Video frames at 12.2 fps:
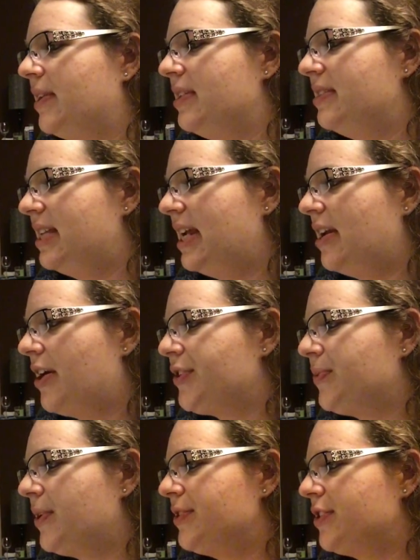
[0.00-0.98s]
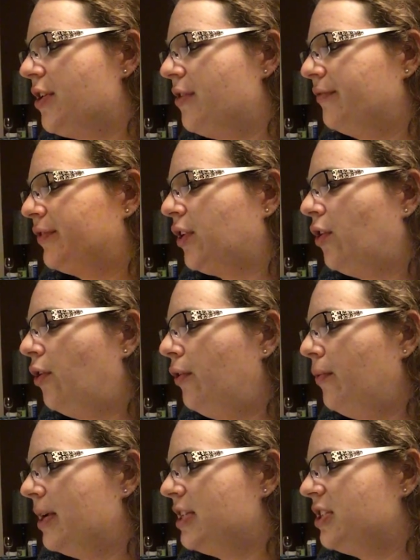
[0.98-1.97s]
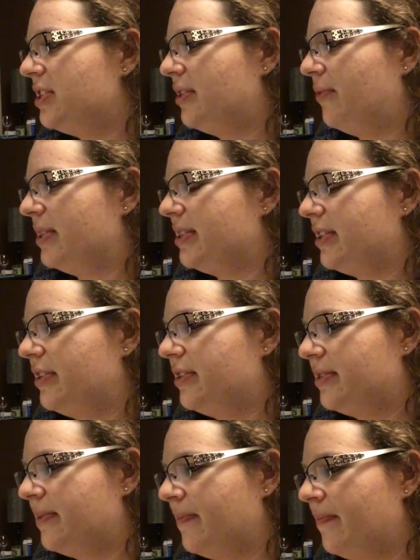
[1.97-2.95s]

St. Oswald's home for old witches and wizards.